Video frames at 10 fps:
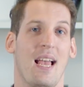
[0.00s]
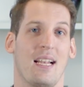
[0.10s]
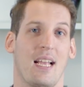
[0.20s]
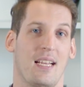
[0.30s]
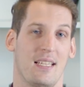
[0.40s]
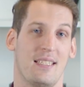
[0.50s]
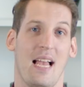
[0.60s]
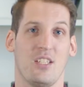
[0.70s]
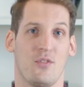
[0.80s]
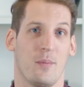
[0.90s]
and I can
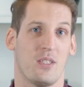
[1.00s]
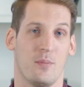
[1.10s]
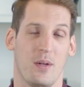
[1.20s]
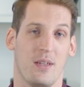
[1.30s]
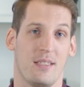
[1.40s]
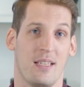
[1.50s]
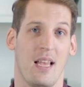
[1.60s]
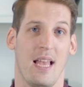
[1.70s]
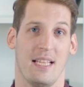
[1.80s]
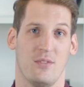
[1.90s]
attest from experience
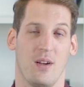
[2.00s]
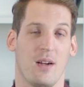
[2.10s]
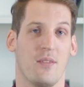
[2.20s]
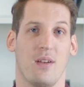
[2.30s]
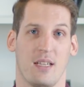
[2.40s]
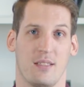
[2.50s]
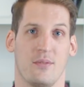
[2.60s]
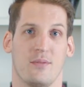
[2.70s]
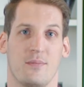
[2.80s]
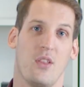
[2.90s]
it's very effective.